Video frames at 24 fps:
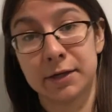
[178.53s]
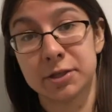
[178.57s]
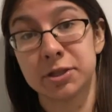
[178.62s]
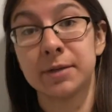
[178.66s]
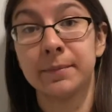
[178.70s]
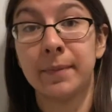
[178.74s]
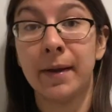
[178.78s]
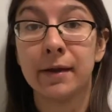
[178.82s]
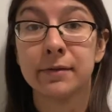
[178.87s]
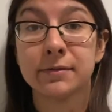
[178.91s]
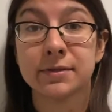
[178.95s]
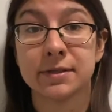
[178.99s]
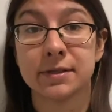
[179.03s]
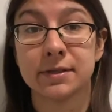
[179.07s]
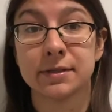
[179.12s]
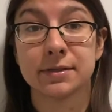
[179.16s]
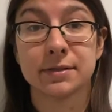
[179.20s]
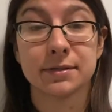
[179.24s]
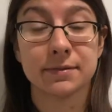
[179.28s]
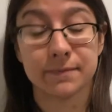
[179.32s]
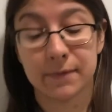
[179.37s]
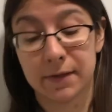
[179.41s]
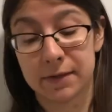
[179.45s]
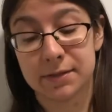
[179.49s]

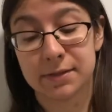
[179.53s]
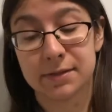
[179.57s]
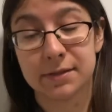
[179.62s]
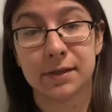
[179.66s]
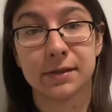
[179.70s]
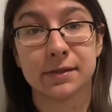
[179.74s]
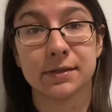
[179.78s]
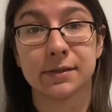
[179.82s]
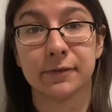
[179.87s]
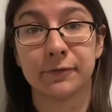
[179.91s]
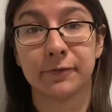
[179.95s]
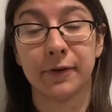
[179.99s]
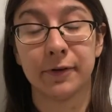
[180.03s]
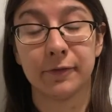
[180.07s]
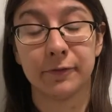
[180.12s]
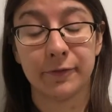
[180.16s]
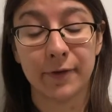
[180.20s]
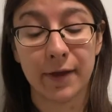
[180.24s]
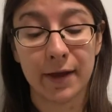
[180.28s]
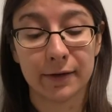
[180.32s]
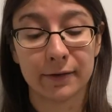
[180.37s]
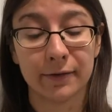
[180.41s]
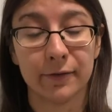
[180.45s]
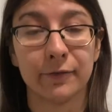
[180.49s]
bounces. That's the fun
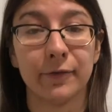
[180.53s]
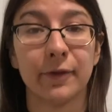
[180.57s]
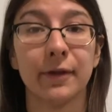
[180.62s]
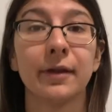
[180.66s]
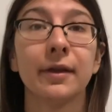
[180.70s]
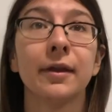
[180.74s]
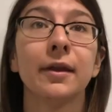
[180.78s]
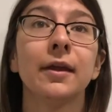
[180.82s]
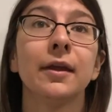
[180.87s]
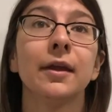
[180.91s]
fact of it.